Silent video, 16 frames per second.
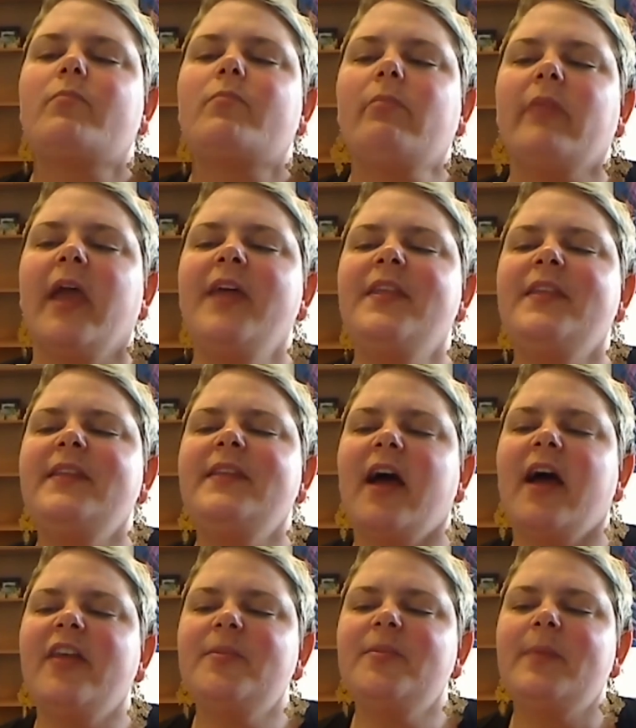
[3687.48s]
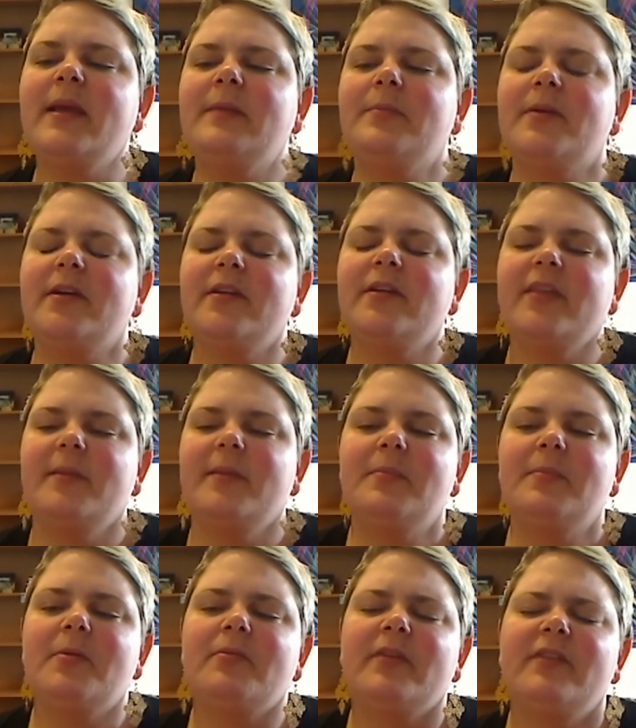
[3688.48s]
And then the other paper that
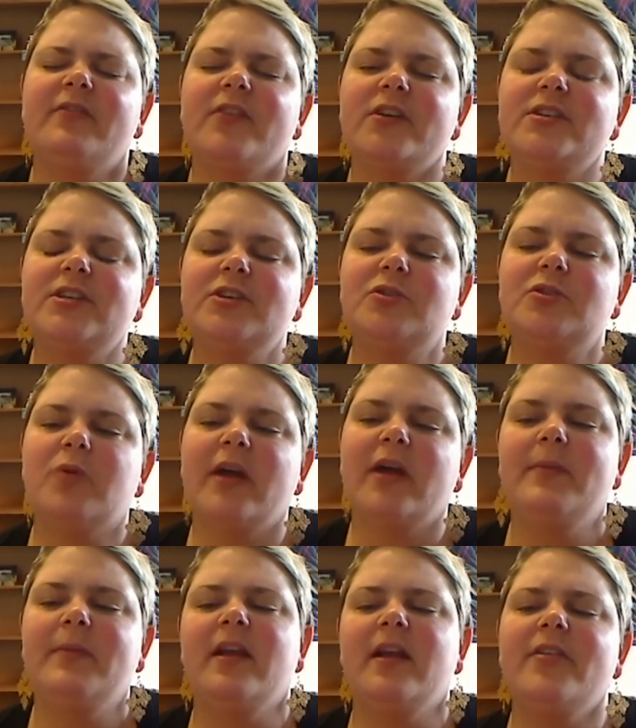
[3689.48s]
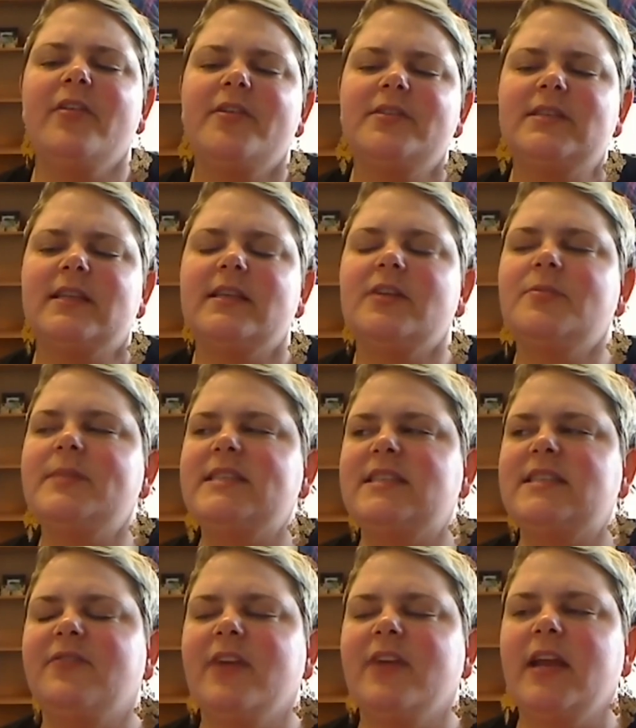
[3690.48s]
people refer to quite a bit, although it's a little bit
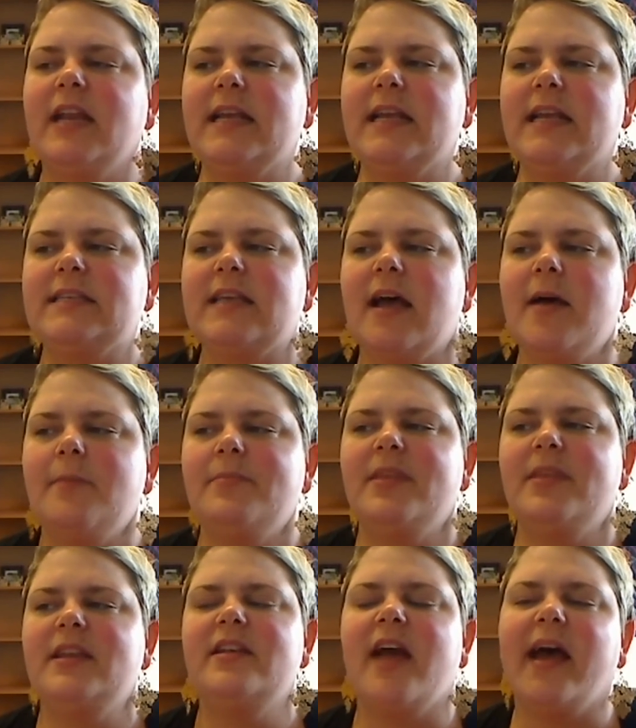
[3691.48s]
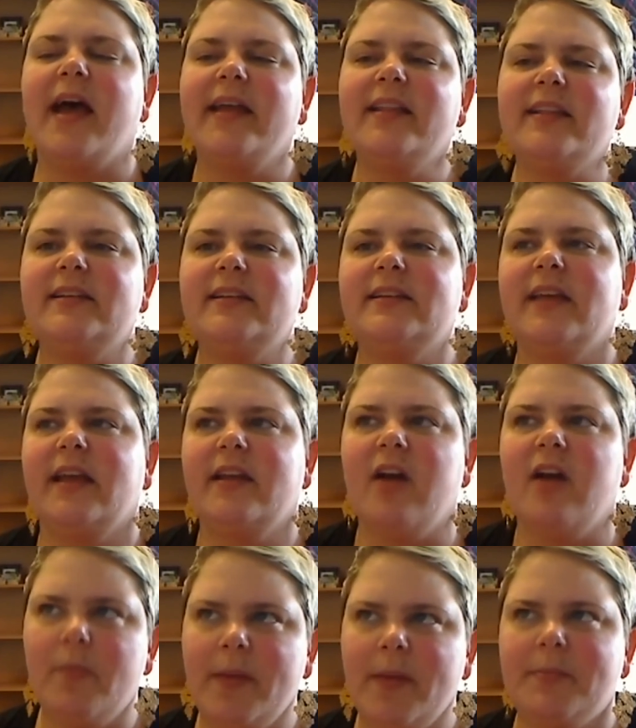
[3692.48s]
different, is the Nyland et
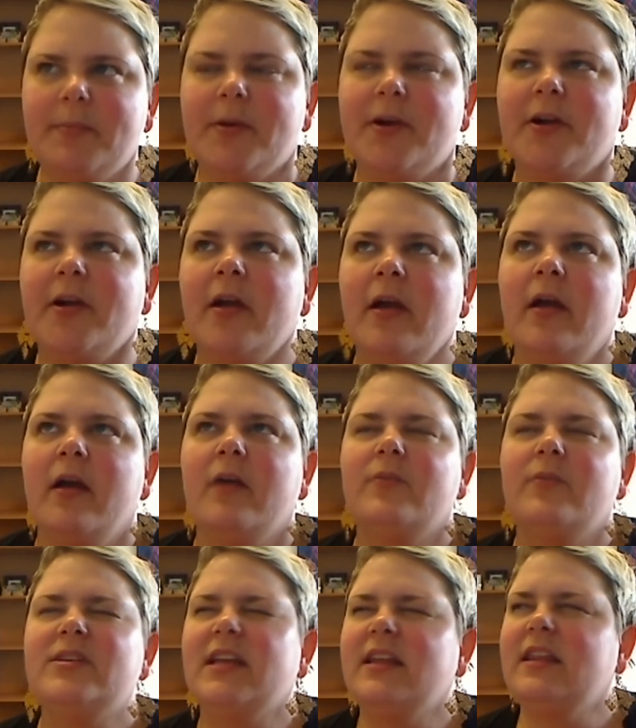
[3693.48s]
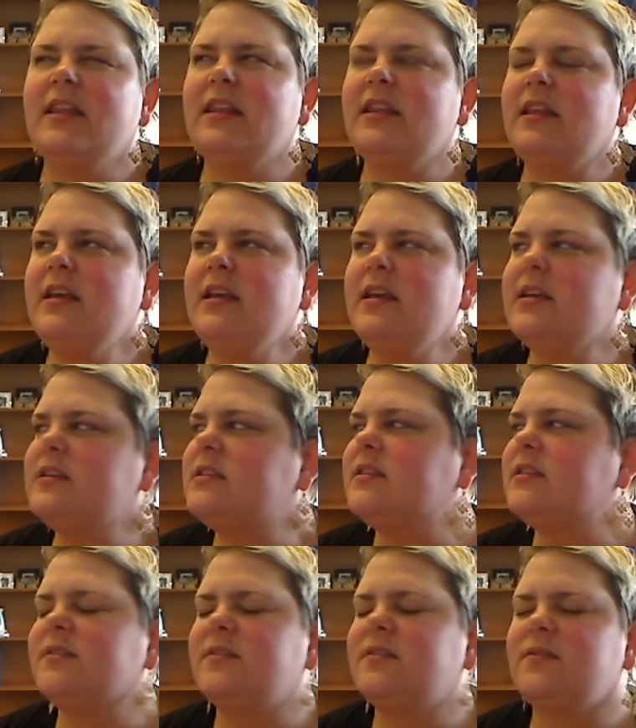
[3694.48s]
al. Paper, which I think
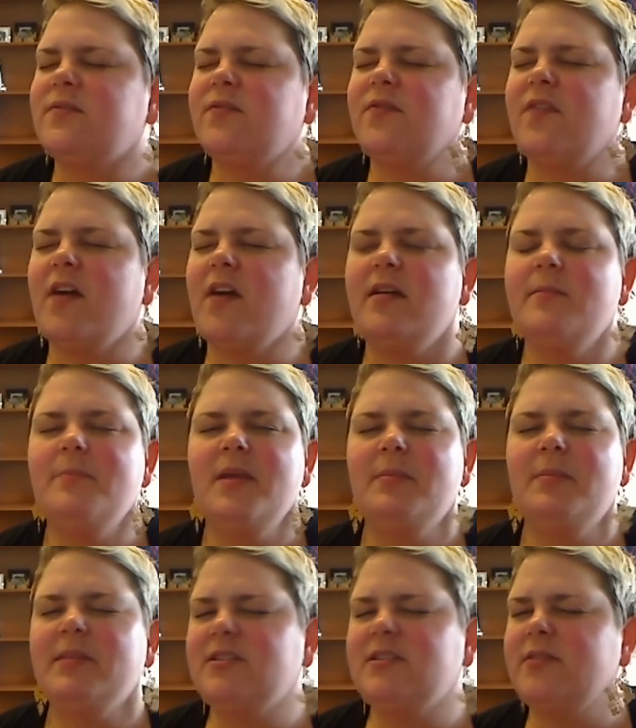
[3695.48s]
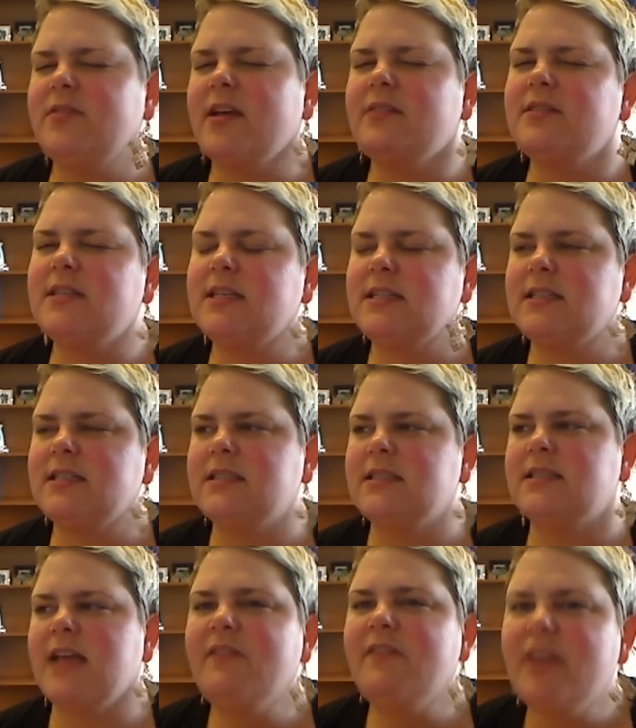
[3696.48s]
is from maybe
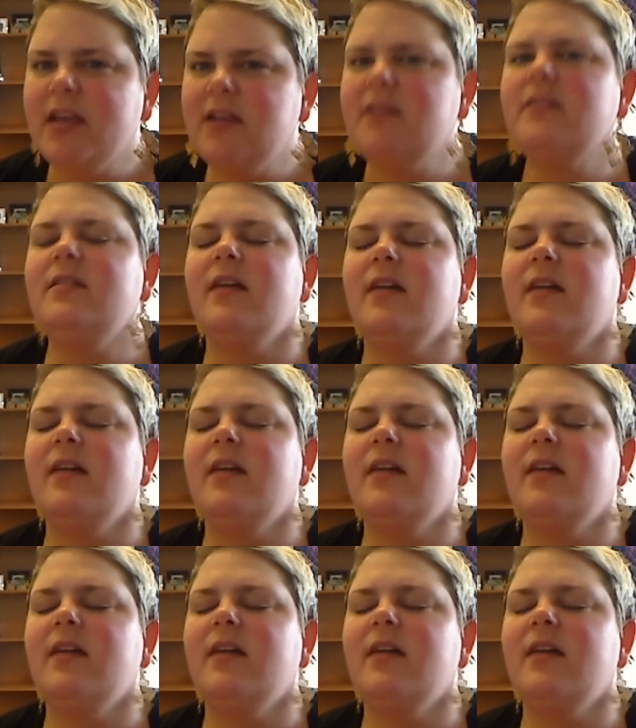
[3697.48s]
2007.